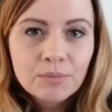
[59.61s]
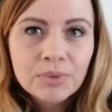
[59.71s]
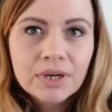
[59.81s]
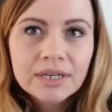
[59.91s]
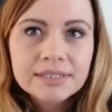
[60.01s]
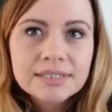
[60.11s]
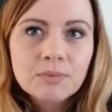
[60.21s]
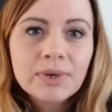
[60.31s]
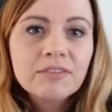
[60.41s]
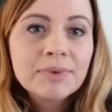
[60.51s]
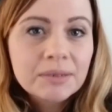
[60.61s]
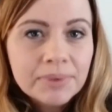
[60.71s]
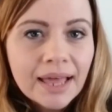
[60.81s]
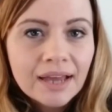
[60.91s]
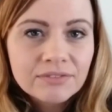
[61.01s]
because we have made a
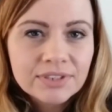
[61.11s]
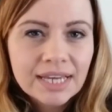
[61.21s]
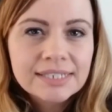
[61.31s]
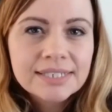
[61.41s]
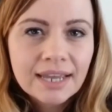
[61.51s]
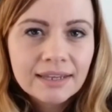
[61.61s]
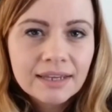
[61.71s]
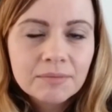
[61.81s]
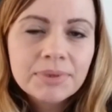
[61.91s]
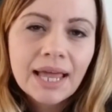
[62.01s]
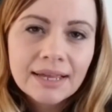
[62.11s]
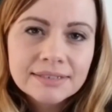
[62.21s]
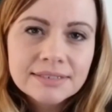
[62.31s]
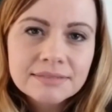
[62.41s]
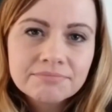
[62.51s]
plan for that day, and
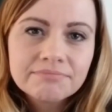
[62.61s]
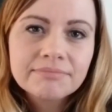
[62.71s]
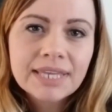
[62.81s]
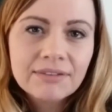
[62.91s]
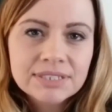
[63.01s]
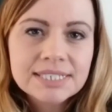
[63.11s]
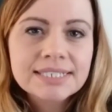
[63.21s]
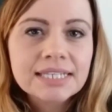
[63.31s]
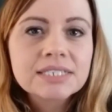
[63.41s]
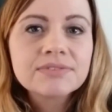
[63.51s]
plans give us a sense of